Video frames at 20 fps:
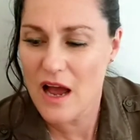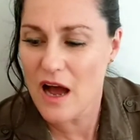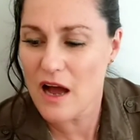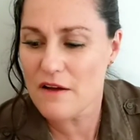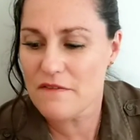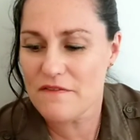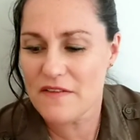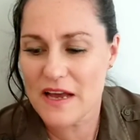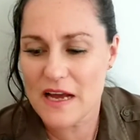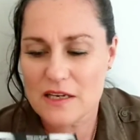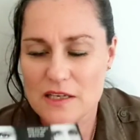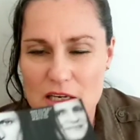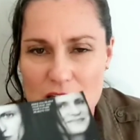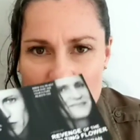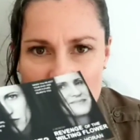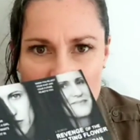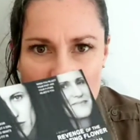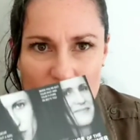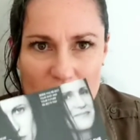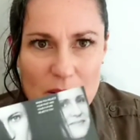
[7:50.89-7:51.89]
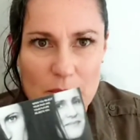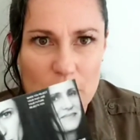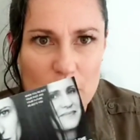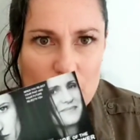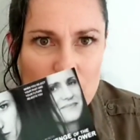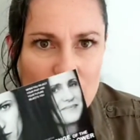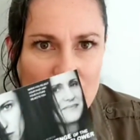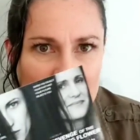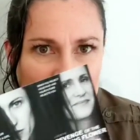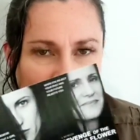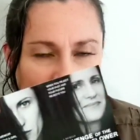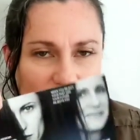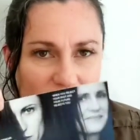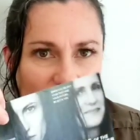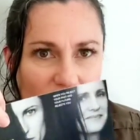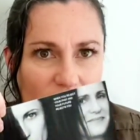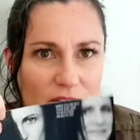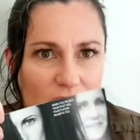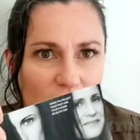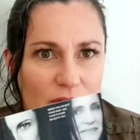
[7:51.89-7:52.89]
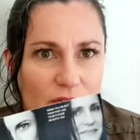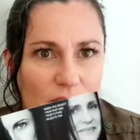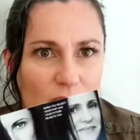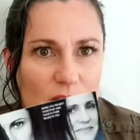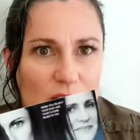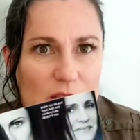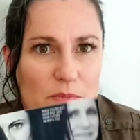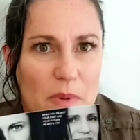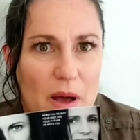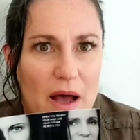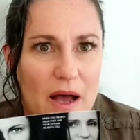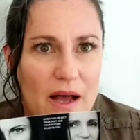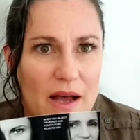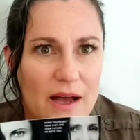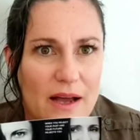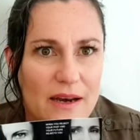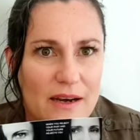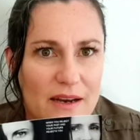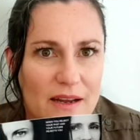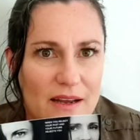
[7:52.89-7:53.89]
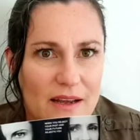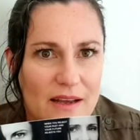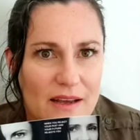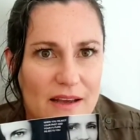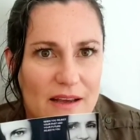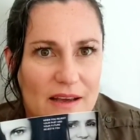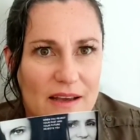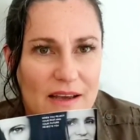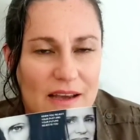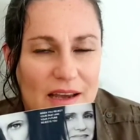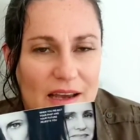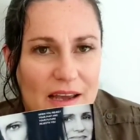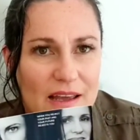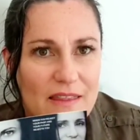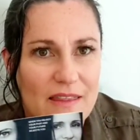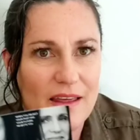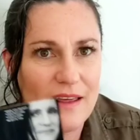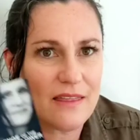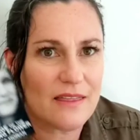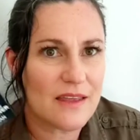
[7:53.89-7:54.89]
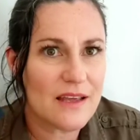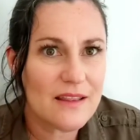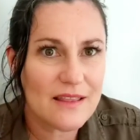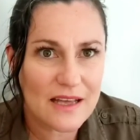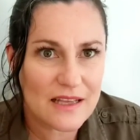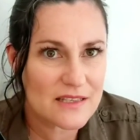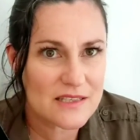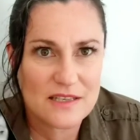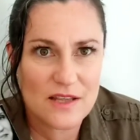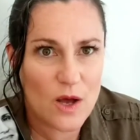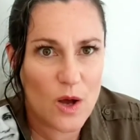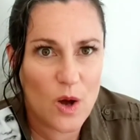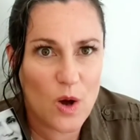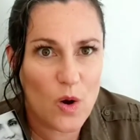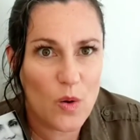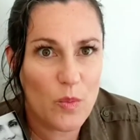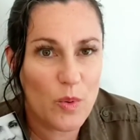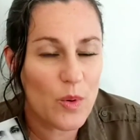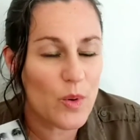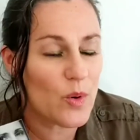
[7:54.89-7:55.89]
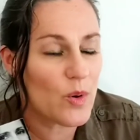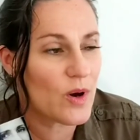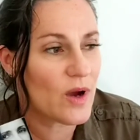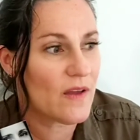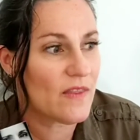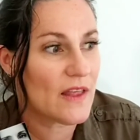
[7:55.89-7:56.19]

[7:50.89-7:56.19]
I found a lot of people, they discover the first part and they think that's the whole book.